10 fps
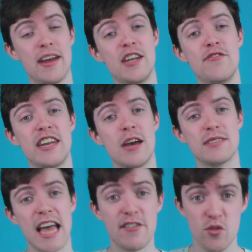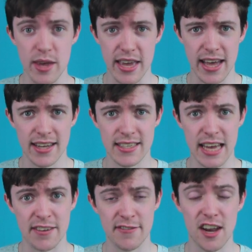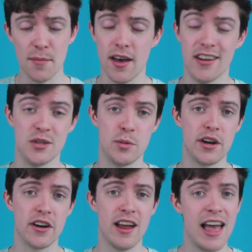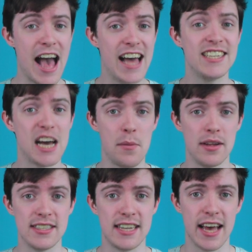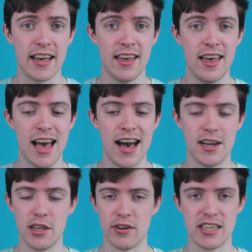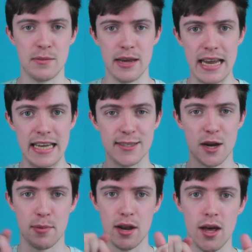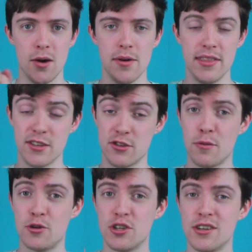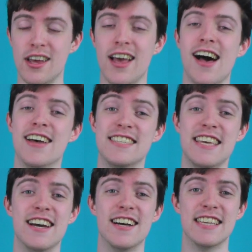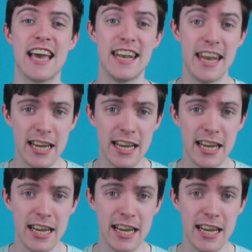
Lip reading: make new videos every weekend, and follow me on Twitter @DanWantsTech, and all the rest of my links are below in the description. I'll see you guys again